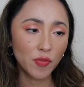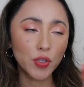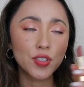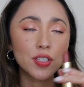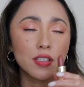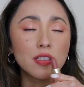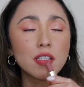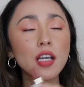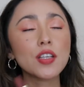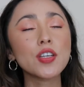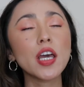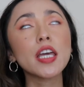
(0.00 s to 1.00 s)
which is
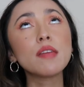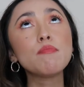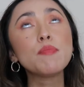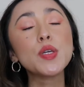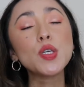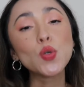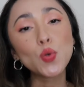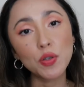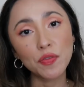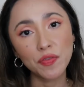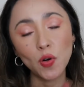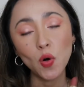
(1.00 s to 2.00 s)
such a
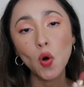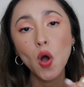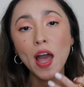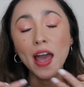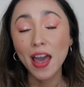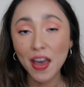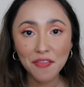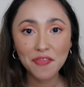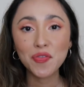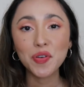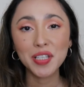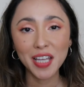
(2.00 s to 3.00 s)
beautiful
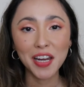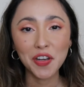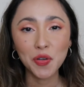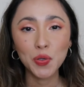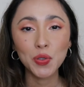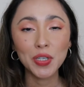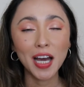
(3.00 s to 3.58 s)
everyday nude.